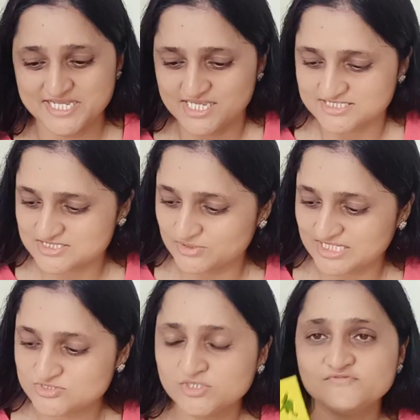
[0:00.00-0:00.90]
So that's
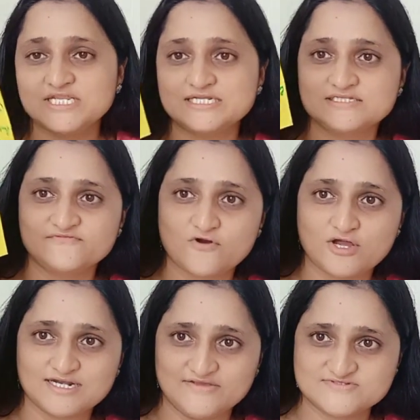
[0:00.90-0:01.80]
what we did, the frog
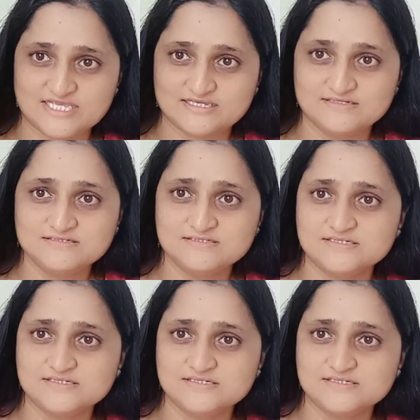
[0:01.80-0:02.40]
life cycle.